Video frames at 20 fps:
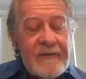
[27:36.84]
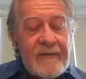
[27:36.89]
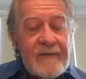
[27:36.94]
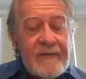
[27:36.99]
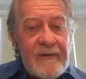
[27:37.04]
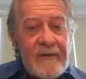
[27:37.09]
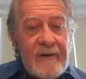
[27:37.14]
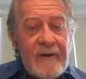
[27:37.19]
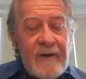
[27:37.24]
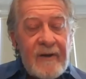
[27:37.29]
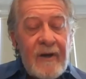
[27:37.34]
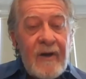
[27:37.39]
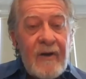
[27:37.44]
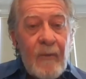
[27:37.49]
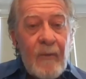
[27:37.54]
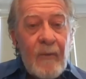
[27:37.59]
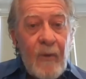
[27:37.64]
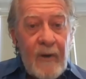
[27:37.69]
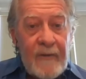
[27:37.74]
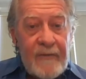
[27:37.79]
to
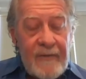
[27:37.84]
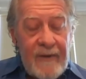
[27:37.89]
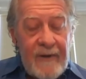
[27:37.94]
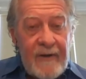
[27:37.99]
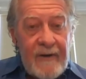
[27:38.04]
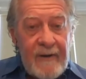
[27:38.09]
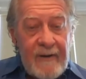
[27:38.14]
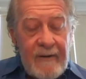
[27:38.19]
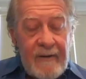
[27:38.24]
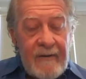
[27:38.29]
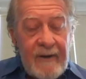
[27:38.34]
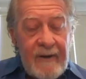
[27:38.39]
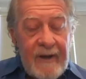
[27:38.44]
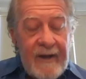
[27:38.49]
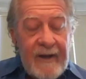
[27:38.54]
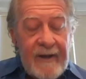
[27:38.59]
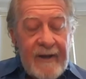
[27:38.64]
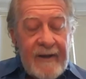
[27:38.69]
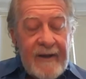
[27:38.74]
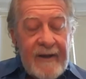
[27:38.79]
what they're
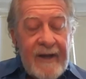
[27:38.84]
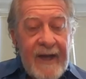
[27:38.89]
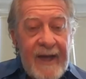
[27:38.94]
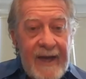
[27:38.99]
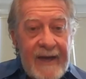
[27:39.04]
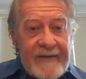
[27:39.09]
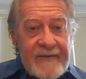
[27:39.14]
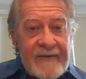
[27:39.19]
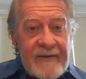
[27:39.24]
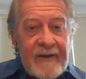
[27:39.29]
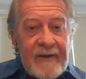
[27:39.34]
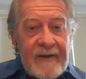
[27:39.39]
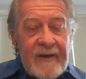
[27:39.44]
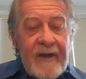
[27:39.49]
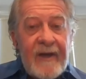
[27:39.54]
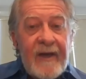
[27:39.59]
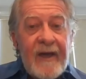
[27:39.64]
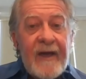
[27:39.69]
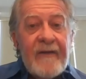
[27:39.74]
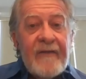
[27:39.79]
asking,
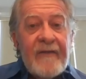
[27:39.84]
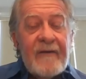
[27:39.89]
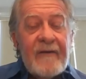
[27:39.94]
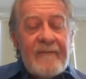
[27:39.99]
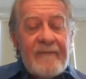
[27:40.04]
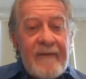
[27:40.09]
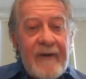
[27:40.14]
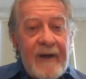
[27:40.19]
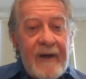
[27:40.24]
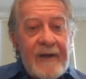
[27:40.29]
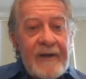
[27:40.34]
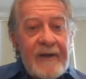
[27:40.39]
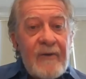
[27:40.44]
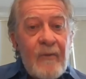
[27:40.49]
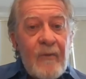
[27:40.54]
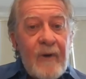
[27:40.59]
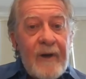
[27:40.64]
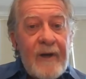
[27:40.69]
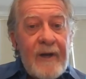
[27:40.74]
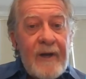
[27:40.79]
and then find a
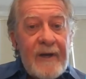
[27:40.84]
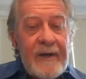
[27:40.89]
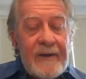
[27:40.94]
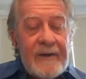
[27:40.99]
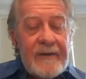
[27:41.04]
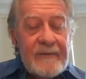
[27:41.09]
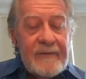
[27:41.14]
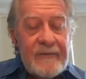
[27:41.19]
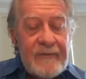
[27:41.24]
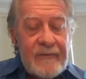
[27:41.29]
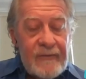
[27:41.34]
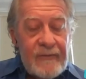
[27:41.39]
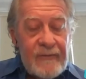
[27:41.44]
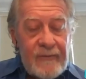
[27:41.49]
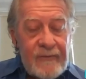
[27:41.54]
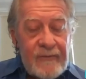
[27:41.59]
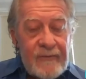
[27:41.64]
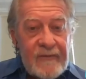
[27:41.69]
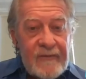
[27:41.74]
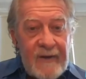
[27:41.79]
way
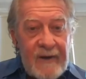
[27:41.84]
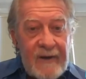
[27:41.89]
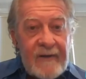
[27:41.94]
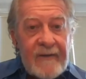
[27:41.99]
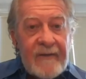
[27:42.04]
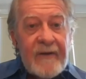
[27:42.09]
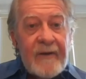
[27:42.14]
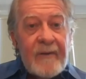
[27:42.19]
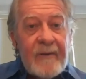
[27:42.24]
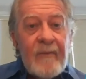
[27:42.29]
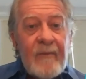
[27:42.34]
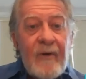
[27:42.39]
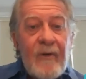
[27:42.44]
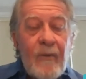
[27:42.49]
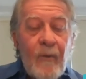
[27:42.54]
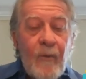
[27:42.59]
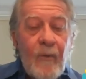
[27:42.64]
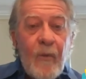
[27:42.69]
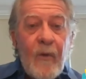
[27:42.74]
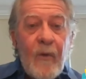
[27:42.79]
to tell them
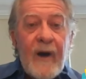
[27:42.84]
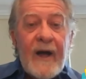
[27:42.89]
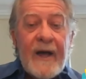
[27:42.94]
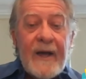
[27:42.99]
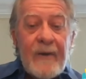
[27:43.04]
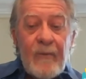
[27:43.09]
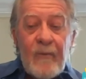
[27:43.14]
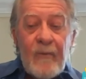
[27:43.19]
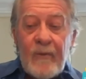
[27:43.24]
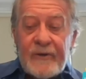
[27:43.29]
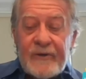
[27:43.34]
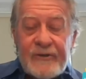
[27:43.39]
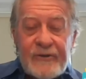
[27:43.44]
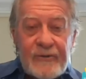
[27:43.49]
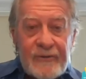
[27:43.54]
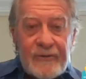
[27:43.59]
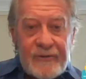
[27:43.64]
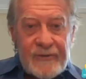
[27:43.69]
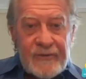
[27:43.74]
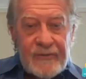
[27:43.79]
why what
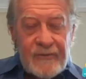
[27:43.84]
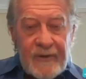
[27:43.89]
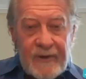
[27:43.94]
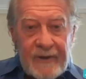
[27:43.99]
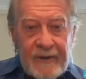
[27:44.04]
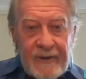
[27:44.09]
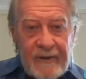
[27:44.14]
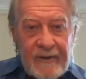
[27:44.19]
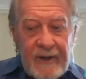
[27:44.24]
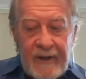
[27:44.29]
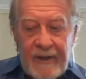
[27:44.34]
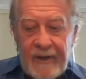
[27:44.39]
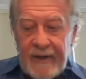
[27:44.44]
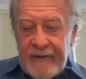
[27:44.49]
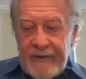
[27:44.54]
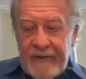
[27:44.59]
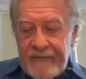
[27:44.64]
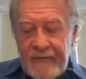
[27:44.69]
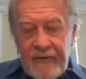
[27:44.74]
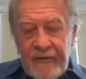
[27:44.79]
you're doing
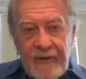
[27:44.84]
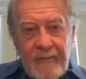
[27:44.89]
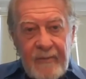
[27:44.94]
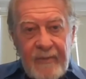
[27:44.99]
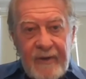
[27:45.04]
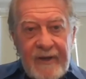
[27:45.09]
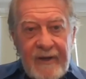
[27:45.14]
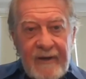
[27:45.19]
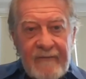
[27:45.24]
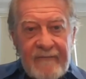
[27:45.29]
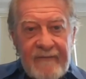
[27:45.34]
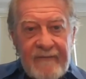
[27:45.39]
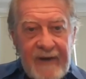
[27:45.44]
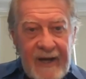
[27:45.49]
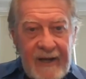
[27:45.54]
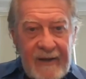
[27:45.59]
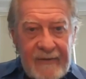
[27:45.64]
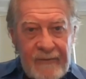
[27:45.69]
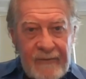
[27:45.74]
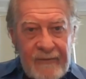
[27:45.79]
is going to be of
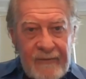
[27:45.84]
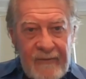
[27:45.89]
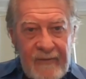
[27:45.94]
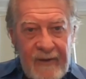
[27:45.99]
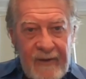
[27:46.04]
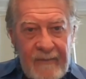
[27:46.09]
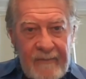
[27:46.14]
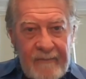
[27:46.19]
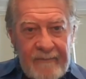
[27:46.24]
value to them.